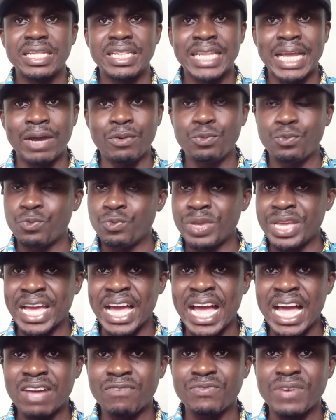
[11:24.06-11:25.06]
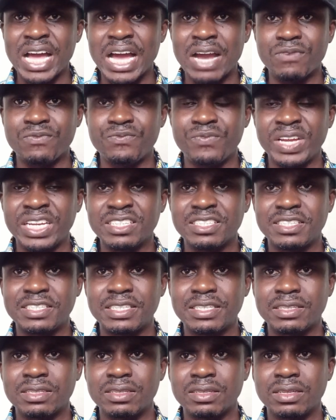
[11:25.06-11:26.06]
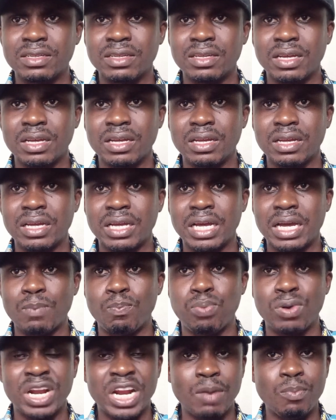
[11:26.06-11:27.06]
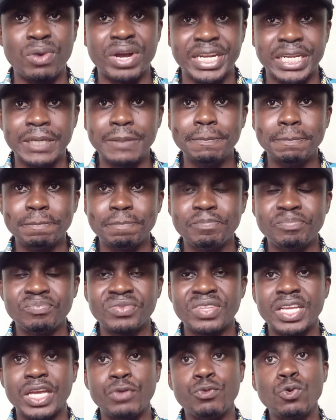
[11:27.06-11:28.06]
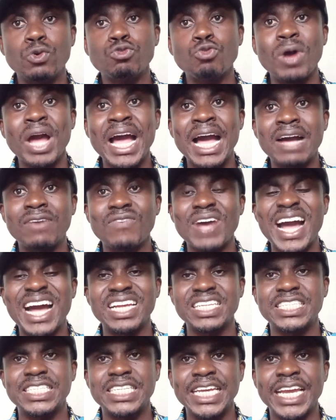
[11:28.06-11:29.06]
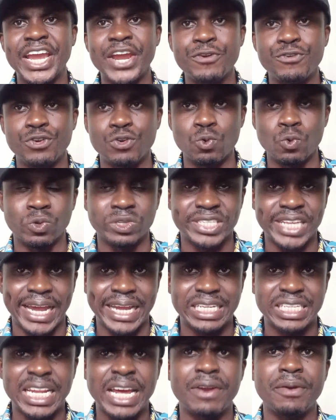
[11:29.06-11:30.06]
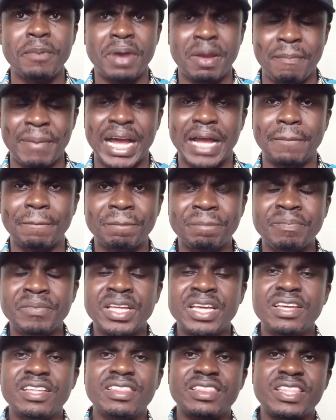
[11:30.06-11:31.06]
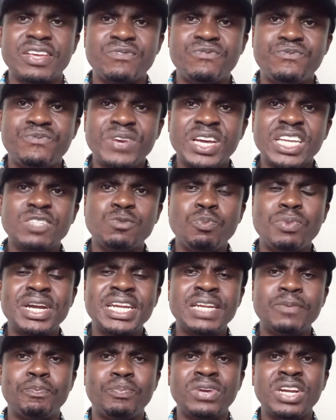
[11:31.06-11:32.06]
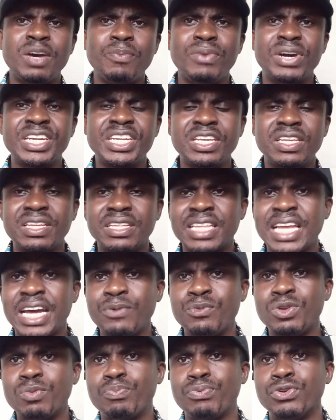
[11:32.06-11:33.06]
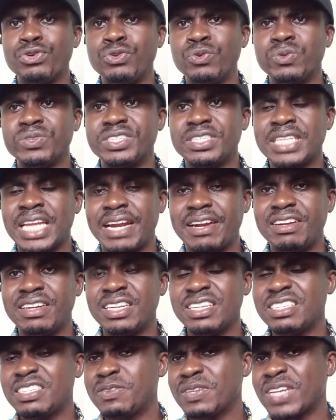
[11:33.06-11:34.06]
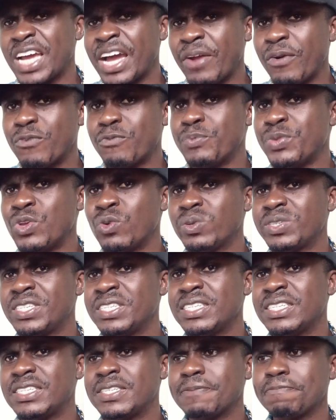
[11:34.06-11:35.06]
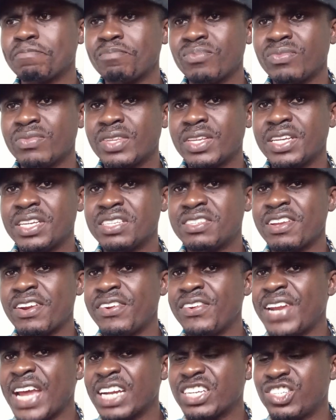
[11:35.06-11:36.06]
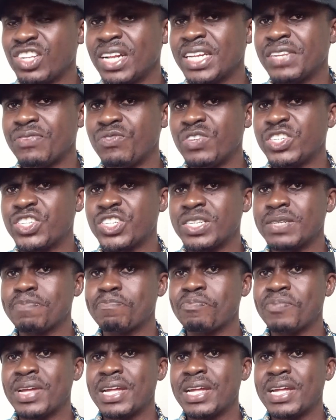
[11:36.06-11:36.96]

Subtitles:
Now we have our first polar body, and we also have our secondary oocyte. Now remember, the first polar body that we produce, now this kind of meiosis is a reductional division,